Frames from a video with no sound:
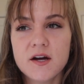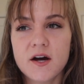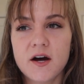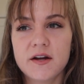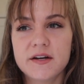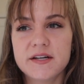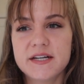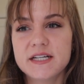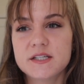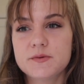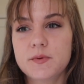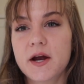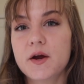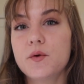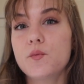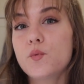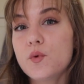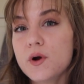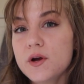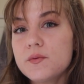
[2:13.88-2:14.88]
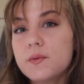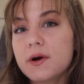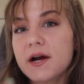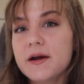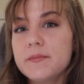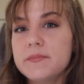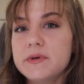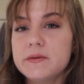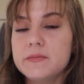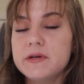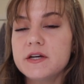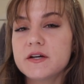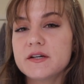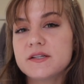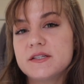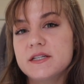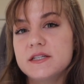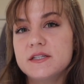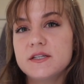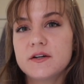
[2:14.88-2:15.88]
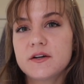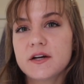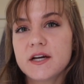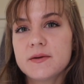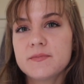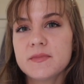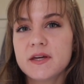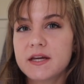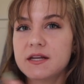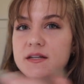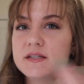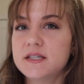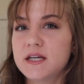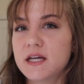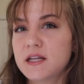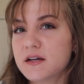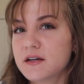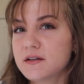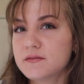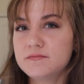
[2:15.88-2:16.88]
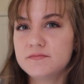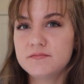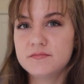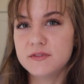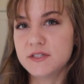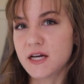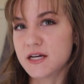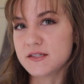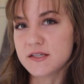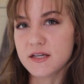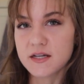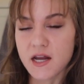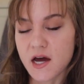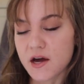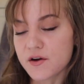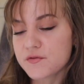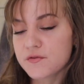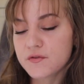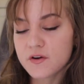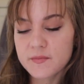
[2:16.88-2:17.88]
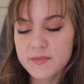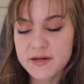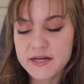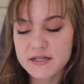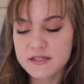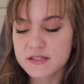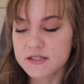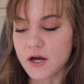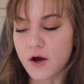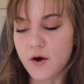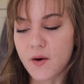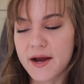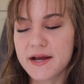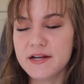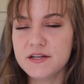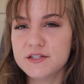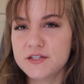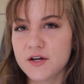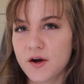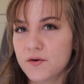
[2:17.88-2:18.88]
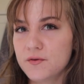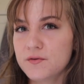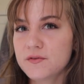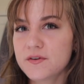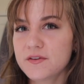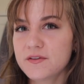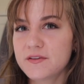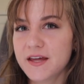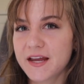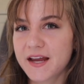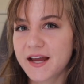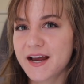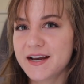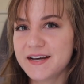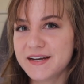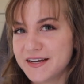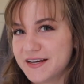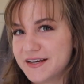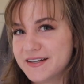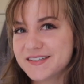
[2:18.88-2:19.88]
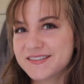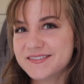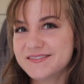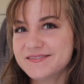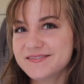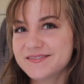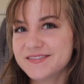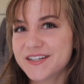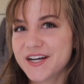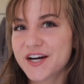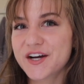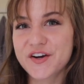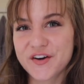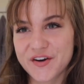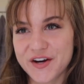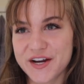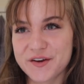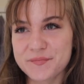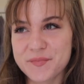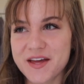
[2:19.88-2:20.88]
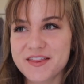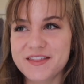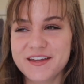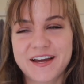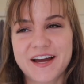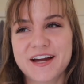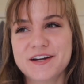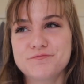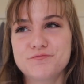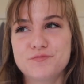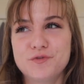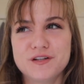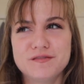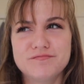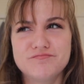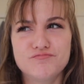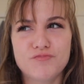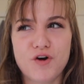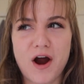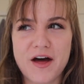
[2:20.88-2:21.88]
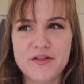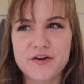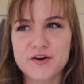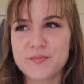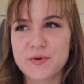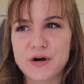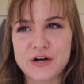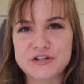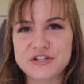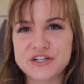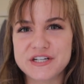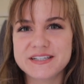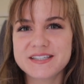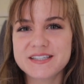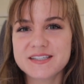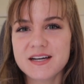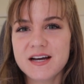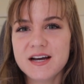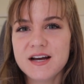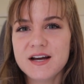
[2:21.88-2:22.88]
on days where I would wear a BB or CC cream, the concealer does enough for me, so I don't think I need a cream. I think I would rather purchase